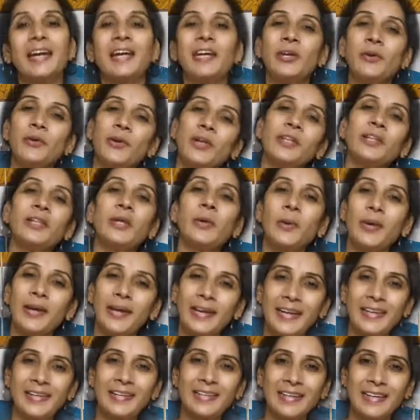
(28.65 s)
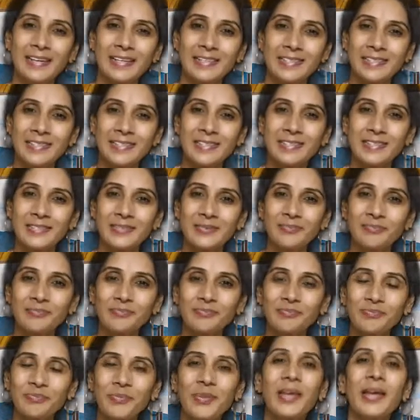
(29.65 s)
during the online classes.
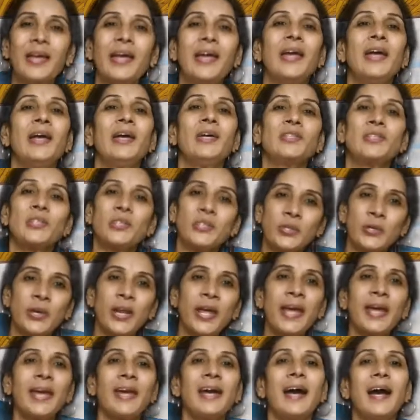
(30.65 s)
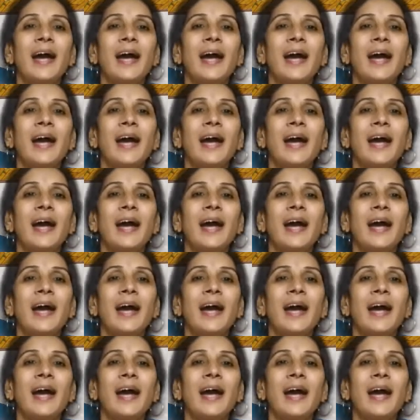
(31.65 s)
So today